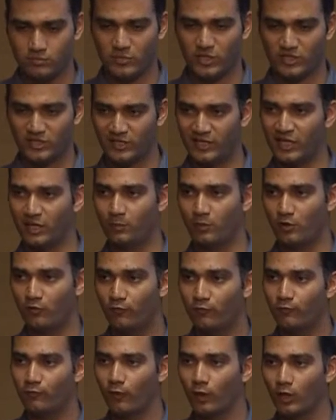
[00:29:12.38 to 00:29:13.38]
setup
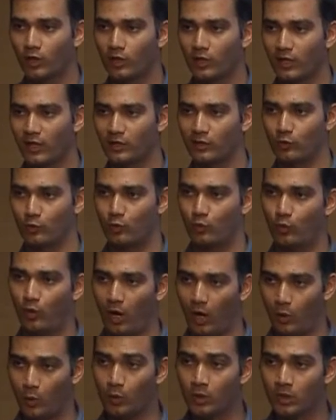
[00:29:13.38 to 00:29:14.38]
of what can go
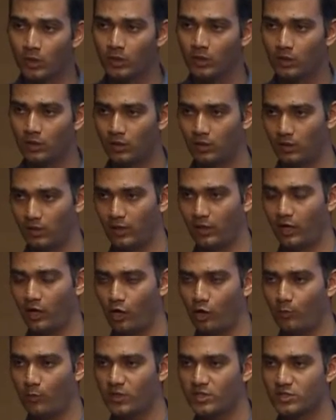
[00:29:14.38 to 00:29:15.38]
out, like
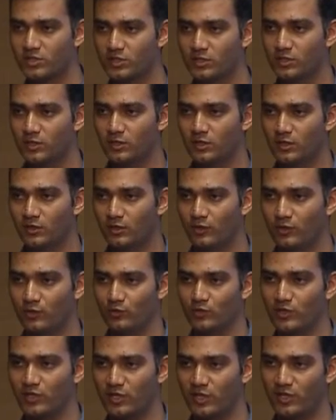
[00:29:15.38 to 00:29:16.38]
how much
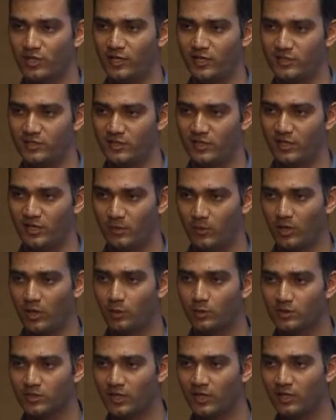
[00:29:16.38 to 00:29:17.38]
user data is readable
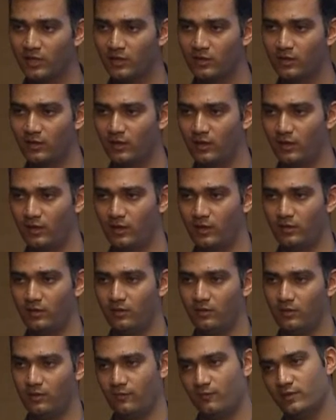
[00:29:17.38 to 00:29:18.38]
outside,
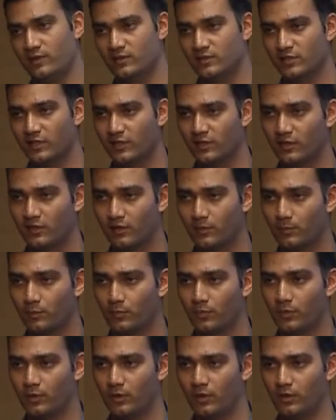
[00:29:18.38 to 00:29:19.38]
and if he set it up,
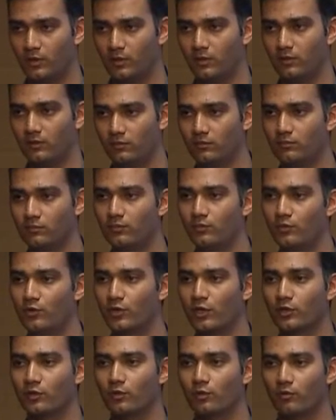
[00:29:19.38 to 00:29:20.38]

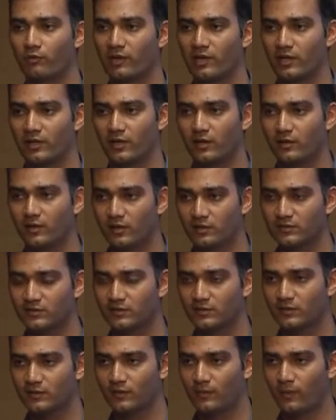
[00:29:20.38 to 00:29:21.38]
you can go query that. Yes.